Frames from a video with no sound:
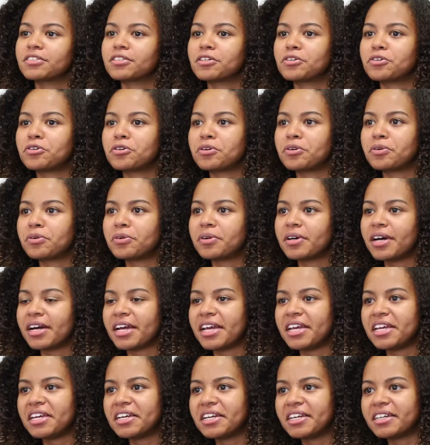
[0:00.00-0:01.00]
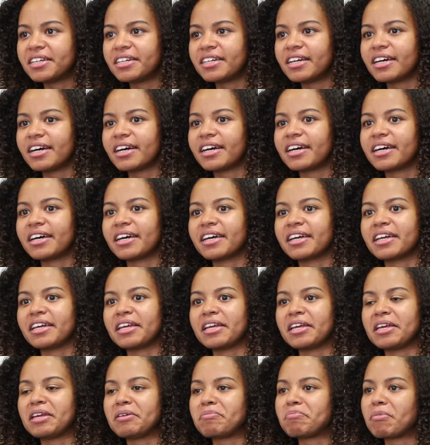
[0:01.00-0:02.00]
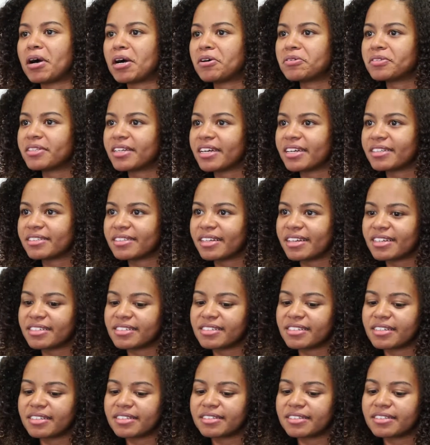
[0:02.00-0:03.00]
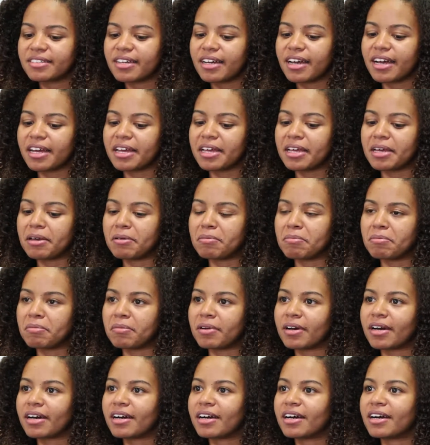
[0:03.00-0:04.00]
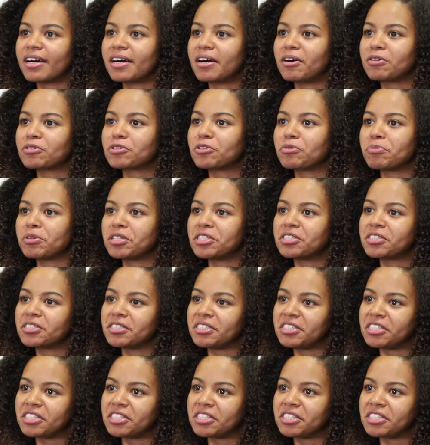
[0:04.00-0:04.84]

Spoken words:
So here in Malta at Ascent, I am an automation